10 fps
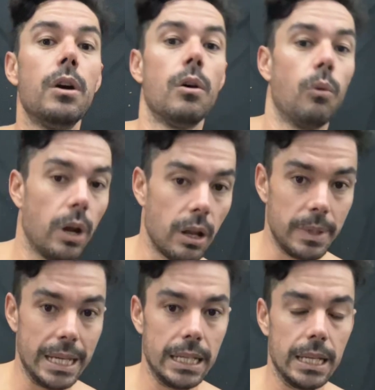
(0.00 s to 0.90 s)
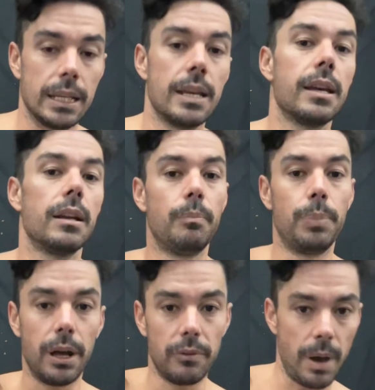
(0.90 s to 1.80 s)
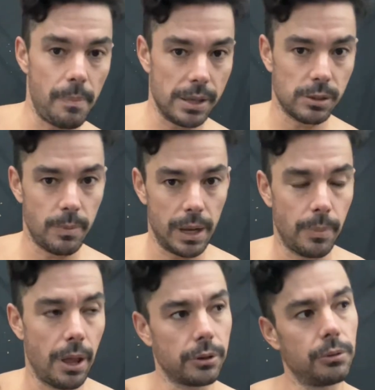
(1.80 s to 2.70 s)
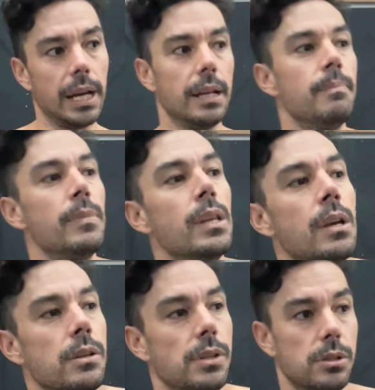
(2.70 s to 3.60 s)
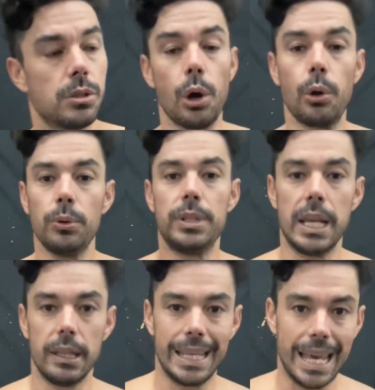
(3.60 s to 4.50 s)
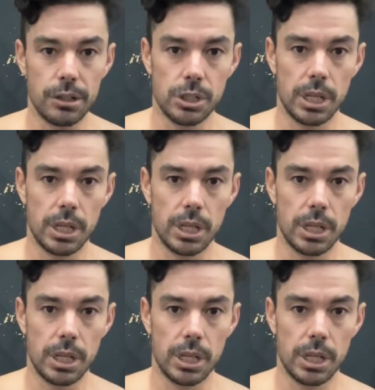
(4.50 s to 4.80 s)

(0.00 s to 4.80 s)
what I'm eating and above my basal metabolic rate. So it's total daily energy